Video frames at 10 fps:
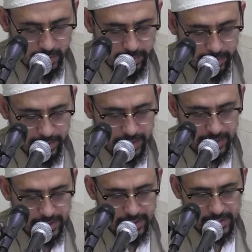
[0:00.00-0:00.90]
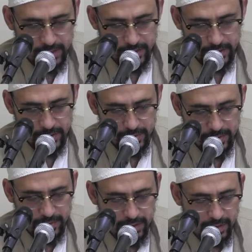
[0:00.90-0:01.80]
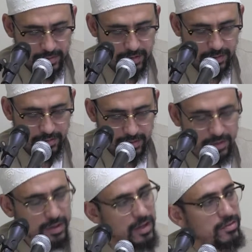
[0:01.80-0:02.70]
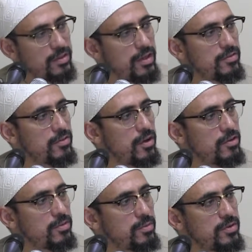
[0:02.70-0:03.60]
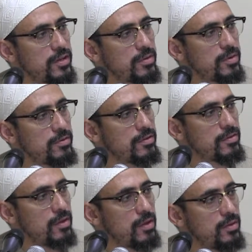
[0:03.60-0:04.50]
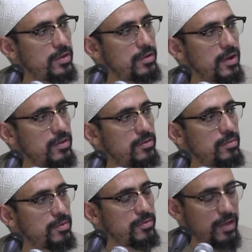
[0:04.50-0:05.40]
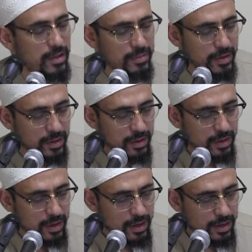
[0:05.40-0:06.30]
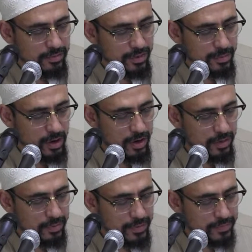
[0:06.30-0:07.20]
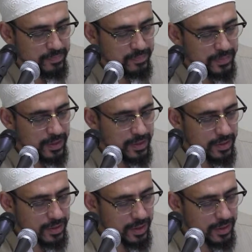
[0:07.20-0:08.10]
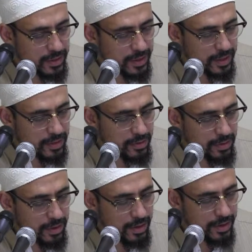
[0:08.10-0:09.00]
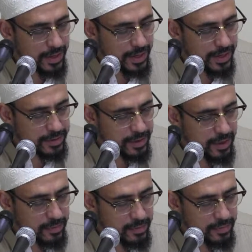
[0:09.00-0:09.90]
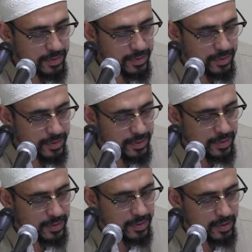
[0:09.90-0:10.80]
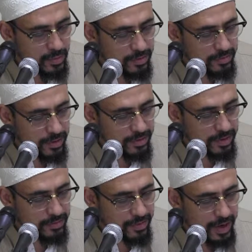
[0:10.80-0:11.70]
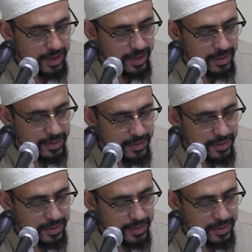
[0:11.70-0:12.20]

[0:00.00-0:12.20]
were permitted essentially to defend themselves, and in the case of the Ansar, to protect the Prophet sallallahu alaihi wasallam from harm. La ilaha illallah. And it was fard kifaya.